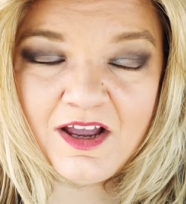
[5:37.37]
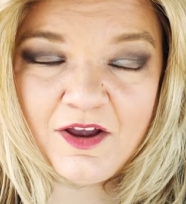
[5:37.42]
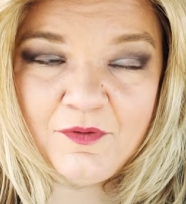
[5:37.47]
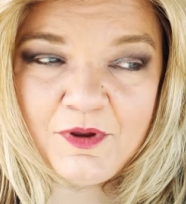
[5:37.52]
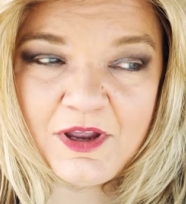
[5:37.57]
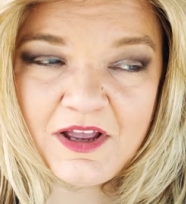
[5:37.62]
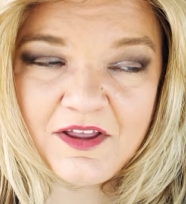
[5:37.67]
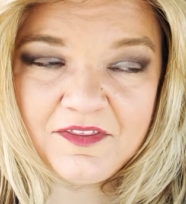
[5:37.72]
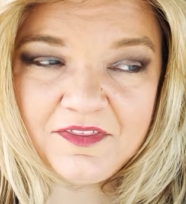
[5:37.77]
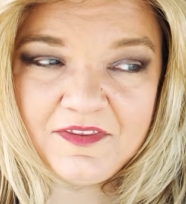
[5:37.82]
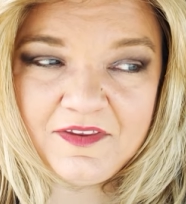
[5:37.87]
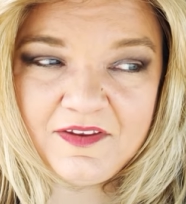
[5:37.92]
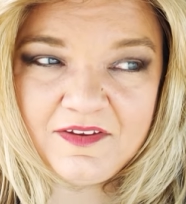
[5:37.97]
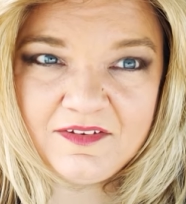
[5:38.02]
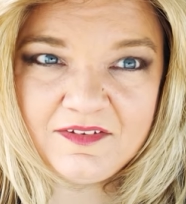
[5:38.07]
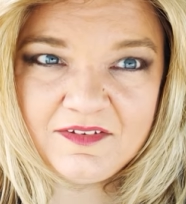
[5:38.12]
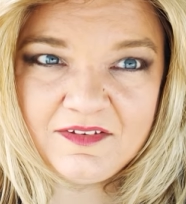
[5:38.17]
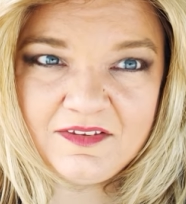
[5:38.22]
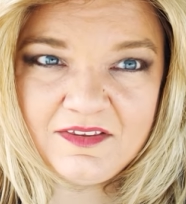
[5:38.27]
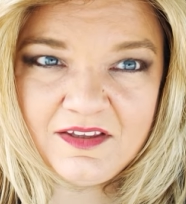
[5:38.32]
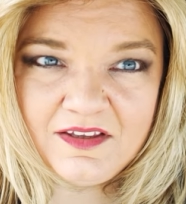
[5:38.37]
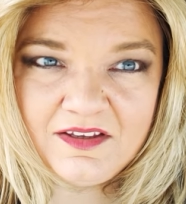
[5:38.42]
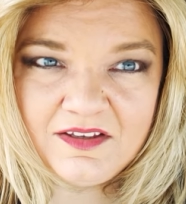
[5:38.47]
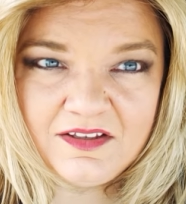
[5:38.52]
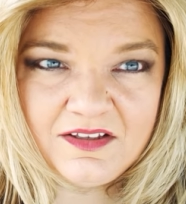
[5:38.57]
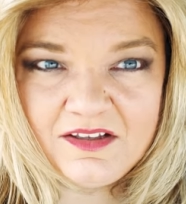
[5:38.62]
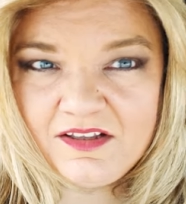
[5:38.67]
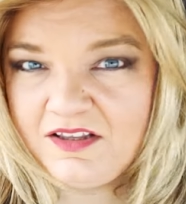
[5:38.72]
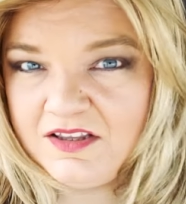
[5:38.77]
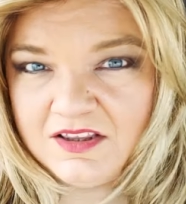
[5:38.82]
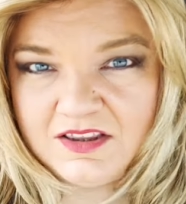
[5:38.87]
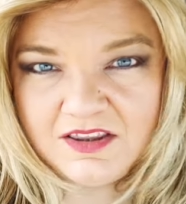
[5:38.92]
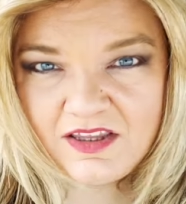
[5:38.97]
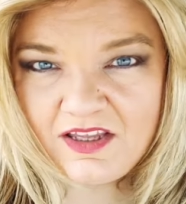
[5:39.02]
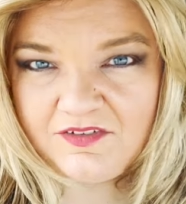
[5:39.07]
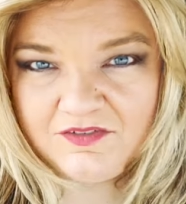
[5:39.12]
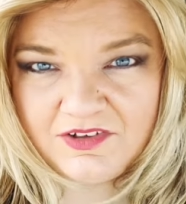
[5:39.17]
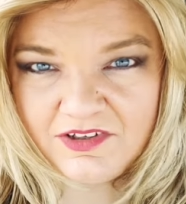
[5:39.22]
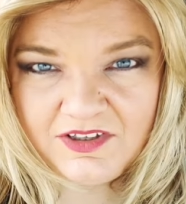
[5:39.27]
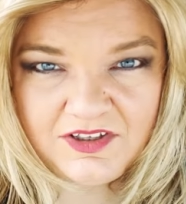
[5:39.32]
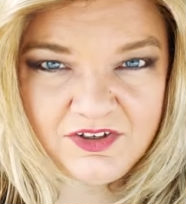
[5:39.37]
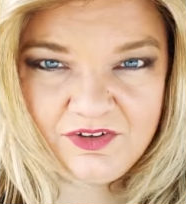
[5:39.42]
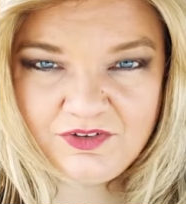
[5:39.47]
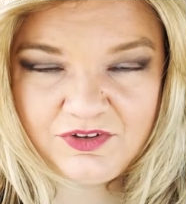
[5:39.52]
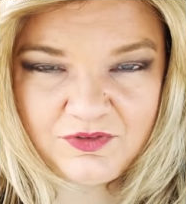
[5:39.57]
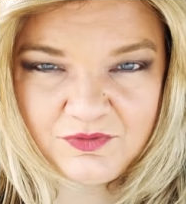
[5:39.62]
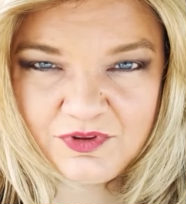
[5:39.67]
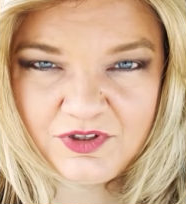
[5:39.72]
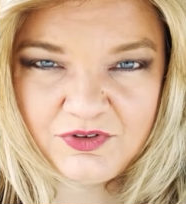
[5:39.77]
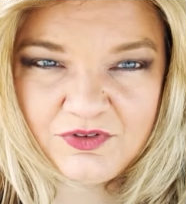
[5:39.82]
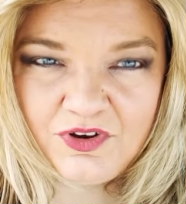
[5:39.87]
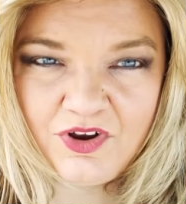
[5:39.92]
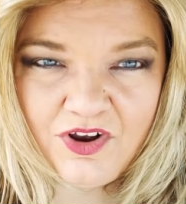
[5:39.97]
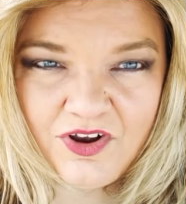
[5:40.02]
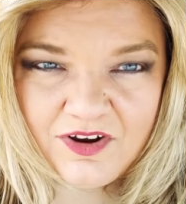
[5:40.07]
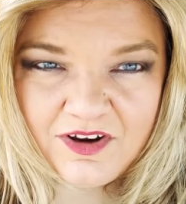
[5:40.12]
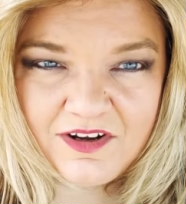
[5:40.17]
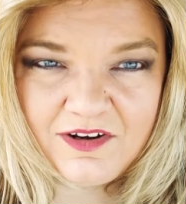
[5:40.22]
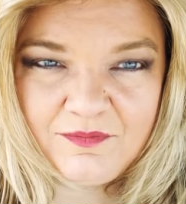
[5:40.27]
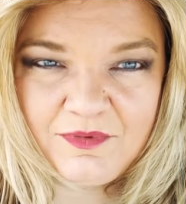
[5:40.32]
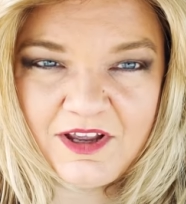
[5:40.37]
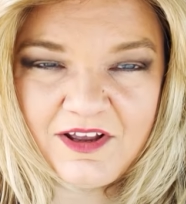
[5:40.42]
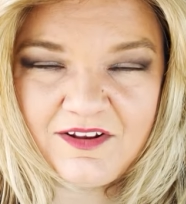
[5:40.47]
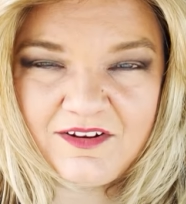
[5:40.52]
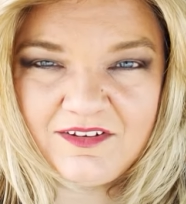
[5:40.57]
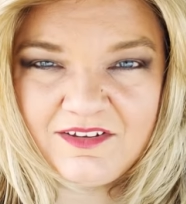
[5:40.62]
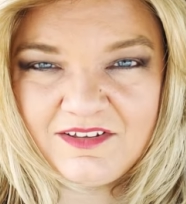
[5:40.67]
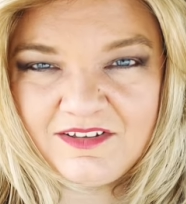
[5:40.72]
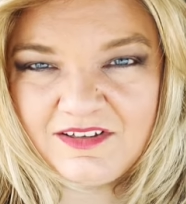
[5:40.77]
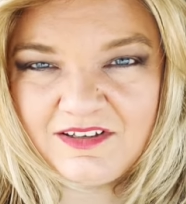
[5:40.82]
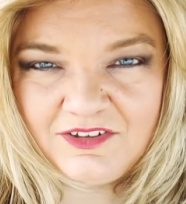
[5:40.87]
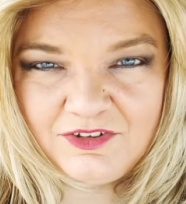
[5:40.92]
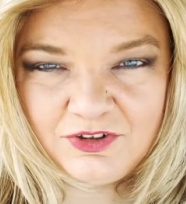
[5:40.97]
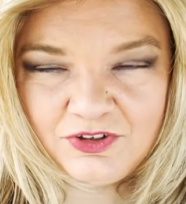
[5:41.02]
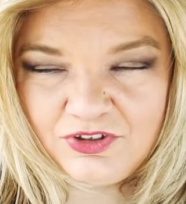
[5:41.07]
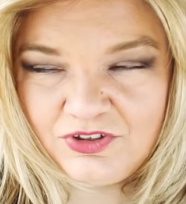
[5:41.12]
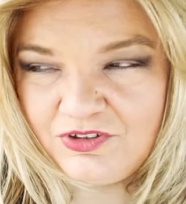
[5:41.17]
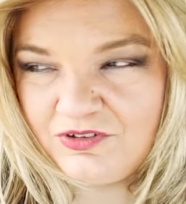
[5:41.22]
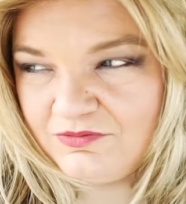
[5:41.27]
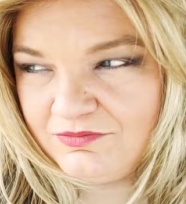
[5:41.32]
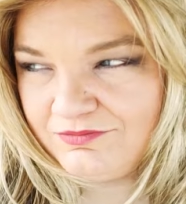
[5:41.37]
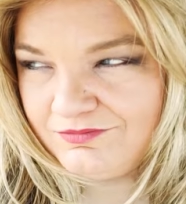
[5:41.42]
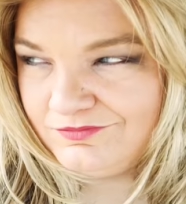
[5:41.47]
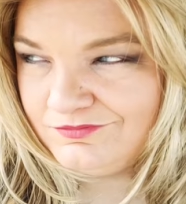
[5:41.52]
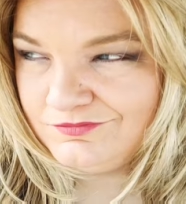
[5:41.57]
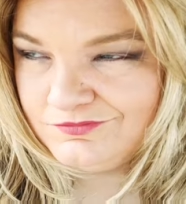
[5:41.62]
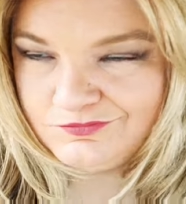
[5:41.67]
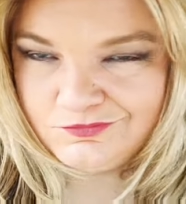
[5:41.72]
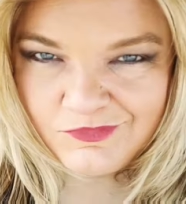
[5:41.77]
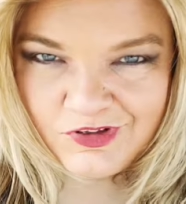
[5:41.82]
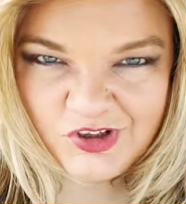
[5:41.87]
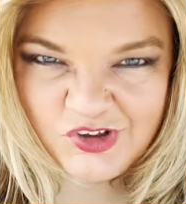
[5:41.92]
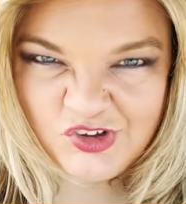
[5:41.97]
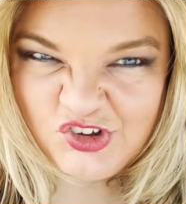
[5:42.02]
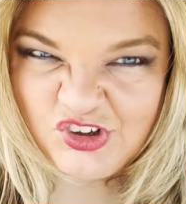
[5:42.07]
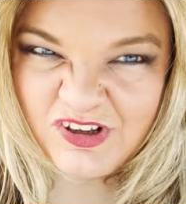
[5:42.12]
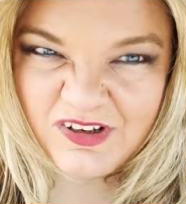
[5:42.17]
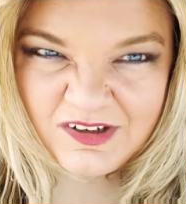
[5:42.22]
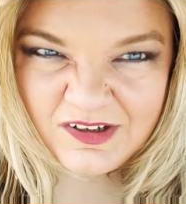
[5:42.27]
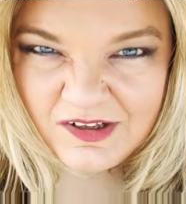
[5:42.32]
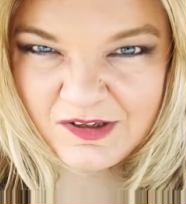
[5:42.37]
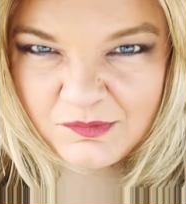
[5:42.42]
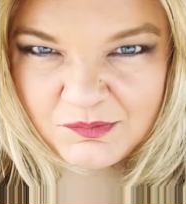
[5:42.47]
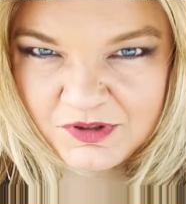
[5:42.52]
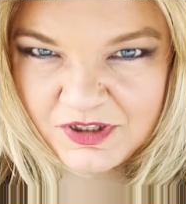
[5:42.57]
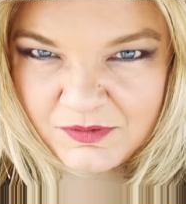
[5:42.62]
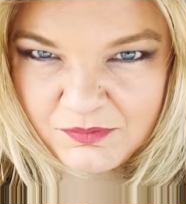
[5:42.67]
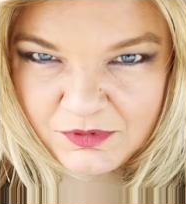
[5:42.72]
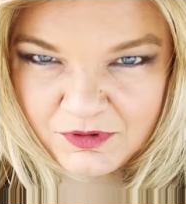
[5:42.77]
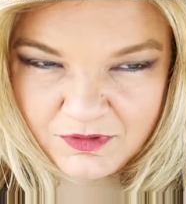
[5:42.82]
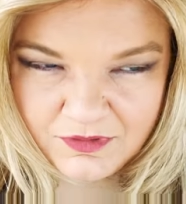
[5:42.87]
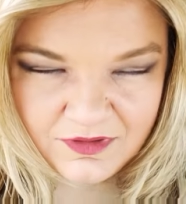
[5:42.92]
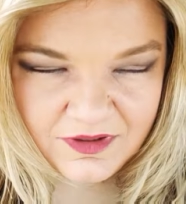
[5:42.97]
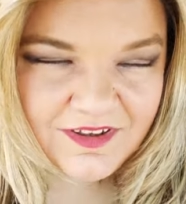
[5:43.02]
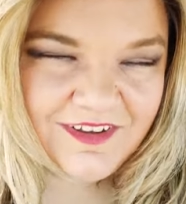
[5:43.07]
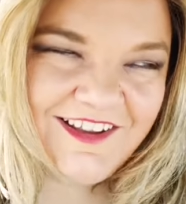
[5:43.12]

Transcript: about things that they really don't know what they're talking about. And it's like, just shut up, people.